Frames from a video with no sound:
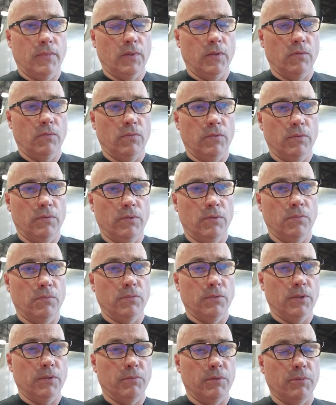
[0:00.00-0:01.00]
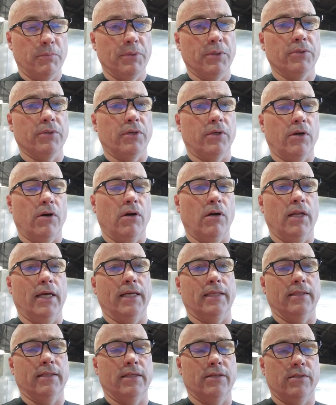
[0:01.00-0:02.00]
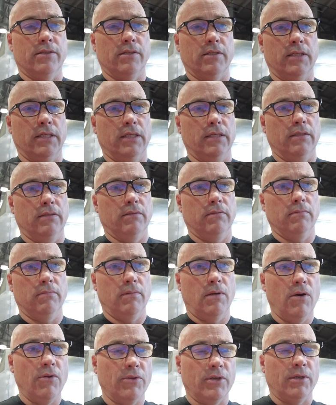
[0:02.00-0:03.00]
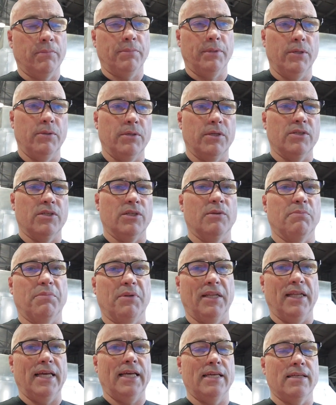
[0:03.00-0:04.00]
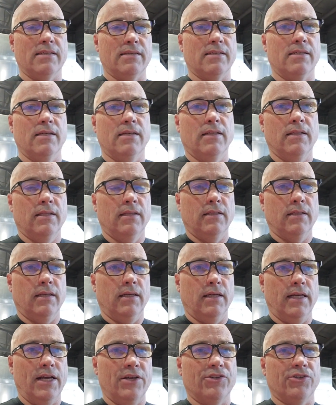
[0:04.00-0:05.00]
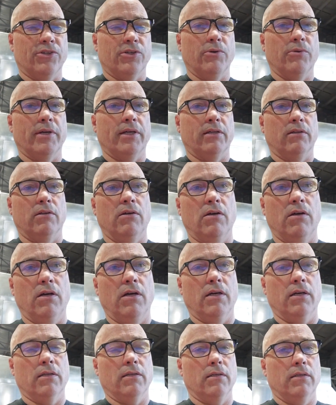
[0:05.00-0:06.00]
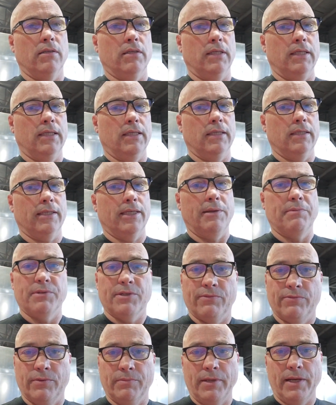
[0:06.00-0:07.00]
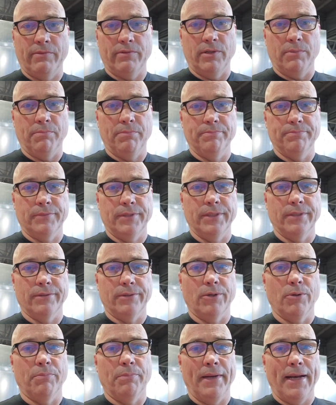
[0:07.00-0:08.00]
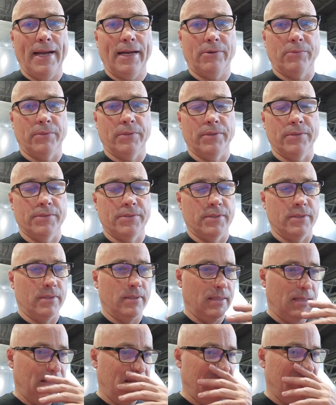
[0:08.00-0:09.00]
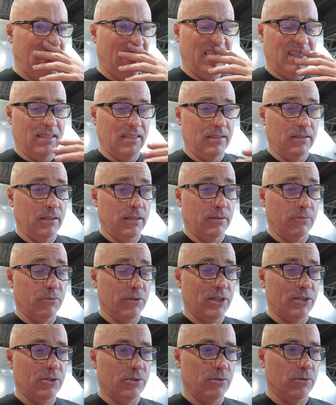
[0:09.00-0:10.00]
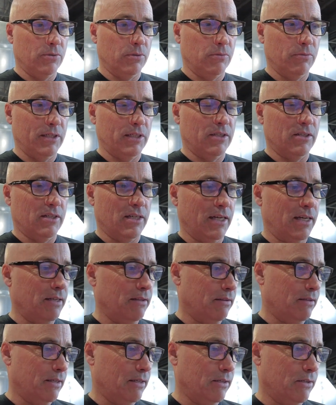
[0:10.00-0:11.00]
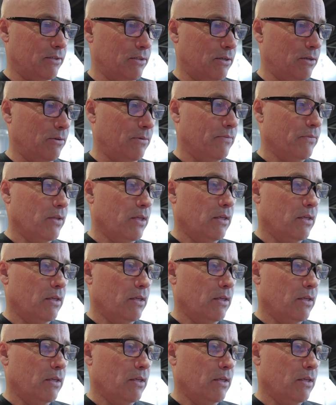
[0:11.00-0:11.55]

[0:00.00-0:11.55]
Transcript: when you're building a car like this, all the components in place as you're going along keeps you from having to go backwards and redo or redesign things. So.